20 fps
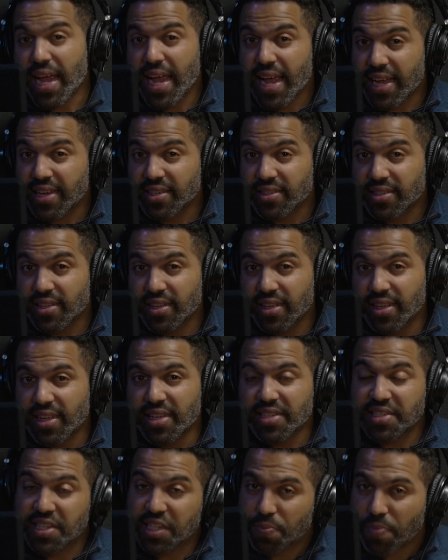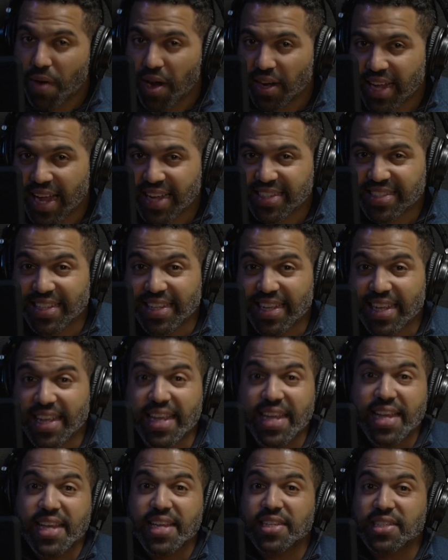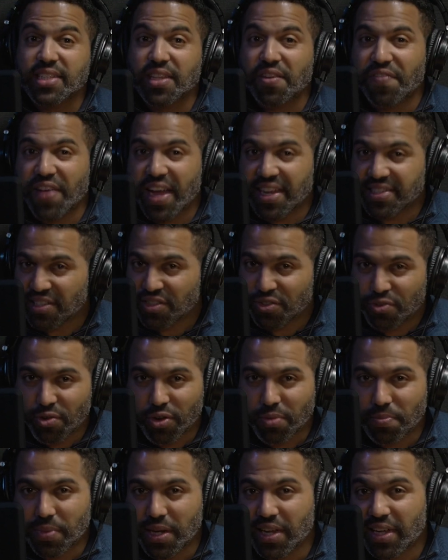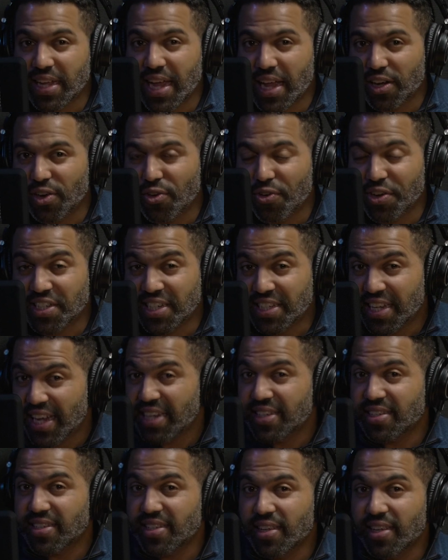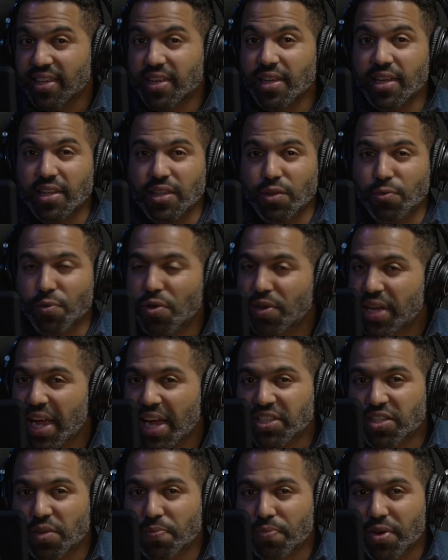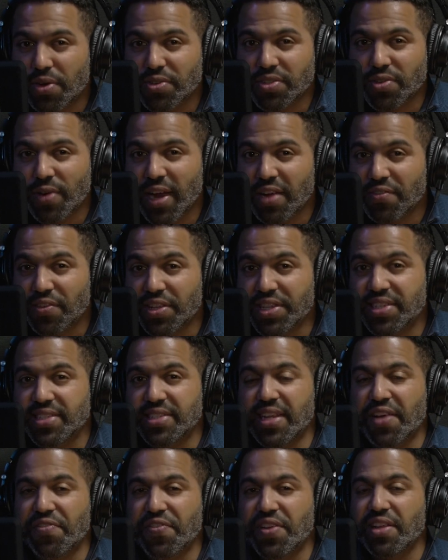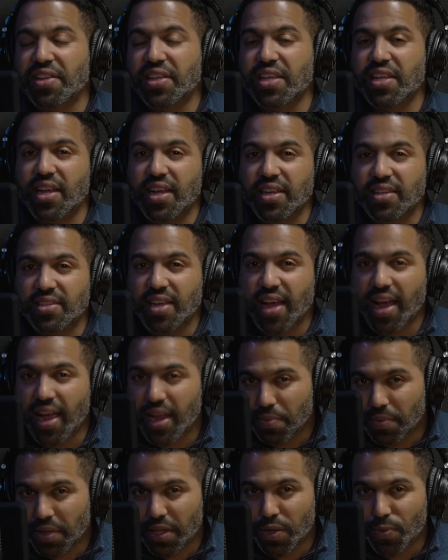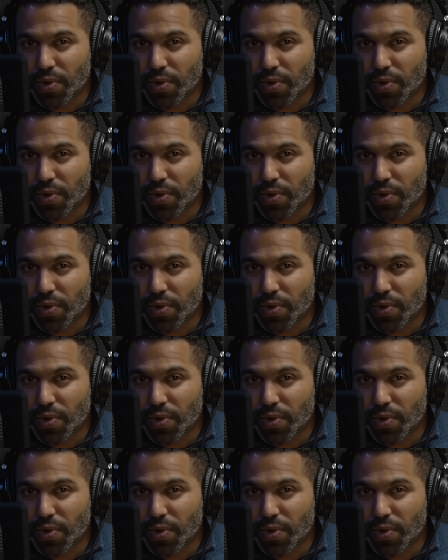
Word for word: And since podcasting is the fastest growing media category to date, the Rodecaster Pro's arrival is definitely a timely